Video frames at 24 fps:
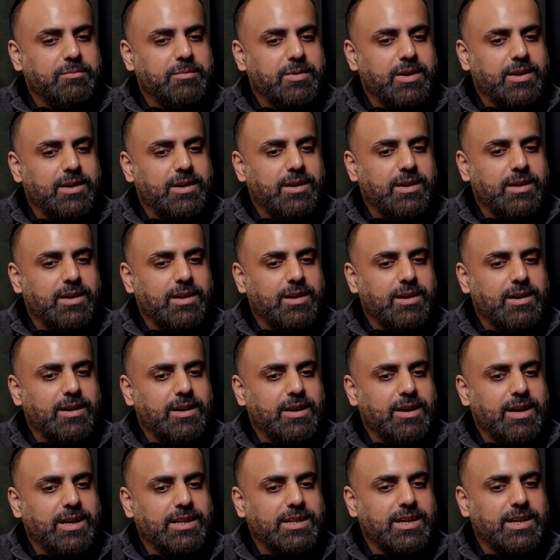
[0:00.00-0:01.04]
But
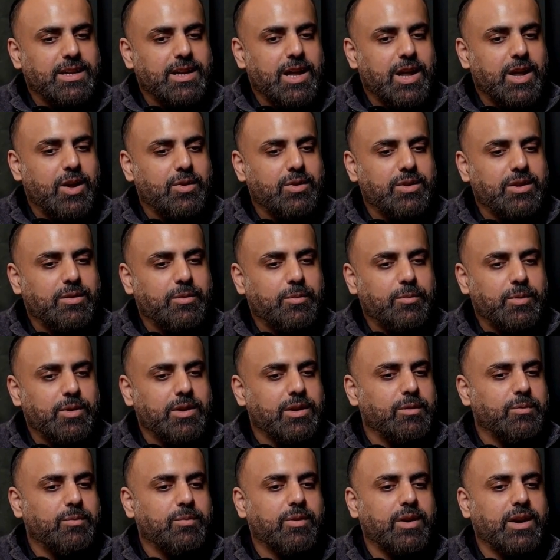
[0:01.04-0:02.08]
I think now the
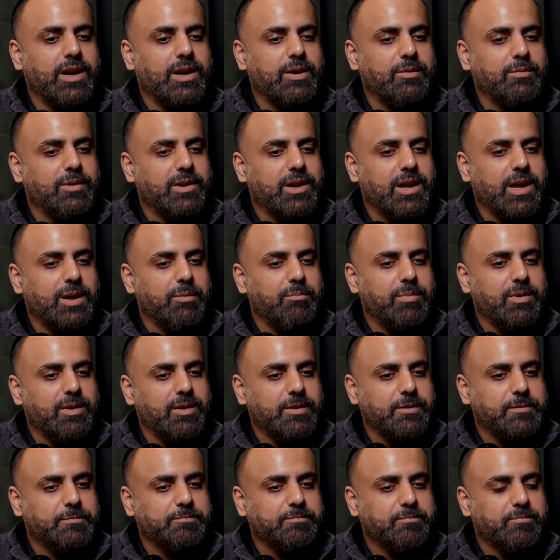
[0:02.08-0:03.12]
real fight will
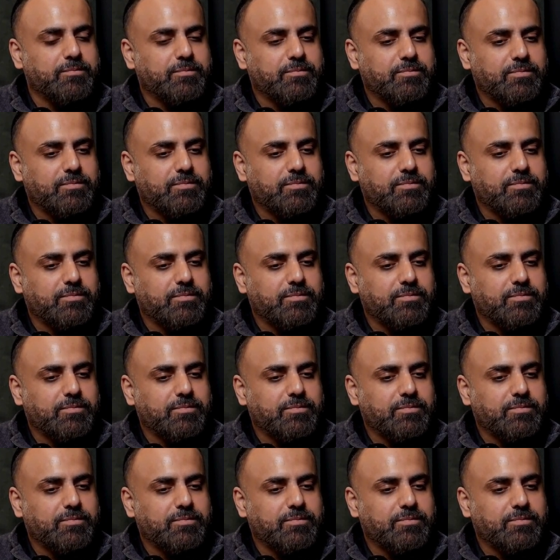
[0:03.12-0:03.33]
happen